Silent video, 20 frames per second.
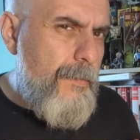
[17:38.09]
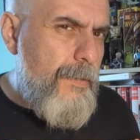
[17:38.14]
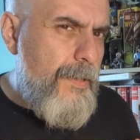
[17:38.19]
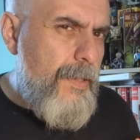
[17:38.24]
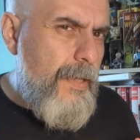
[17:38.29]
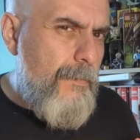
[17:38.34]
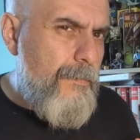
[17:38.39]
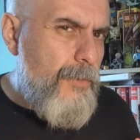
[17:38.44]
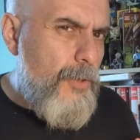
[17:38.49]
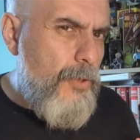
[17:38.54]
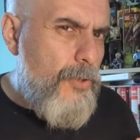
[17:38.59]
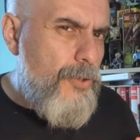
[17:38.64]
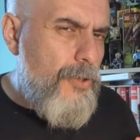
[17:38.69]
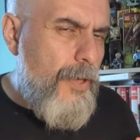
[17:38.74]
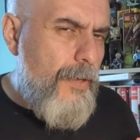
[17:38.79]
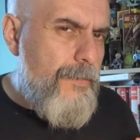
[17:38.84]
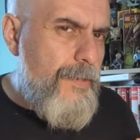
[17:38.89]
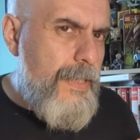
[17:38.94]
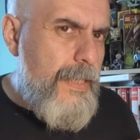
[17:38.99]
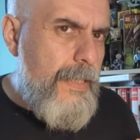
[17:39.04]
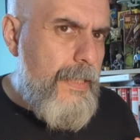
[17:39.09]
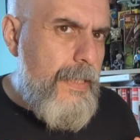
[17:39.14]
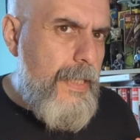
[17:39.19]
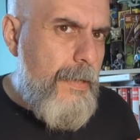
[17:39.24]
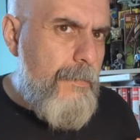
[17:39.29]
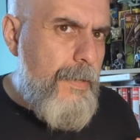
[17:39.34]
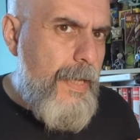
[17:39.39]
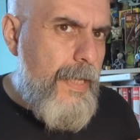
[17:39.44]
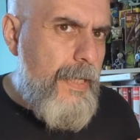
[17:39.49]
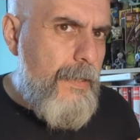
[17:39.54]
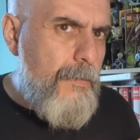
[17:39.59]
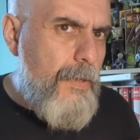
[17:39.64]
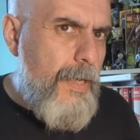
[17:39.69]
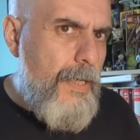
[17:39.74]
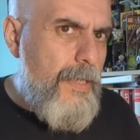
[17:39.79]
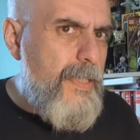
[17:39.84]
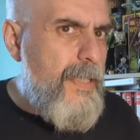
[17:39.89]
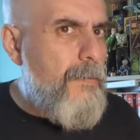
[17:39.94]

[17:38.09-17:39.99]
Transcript: because I'm not sure I've seen them anywhere else.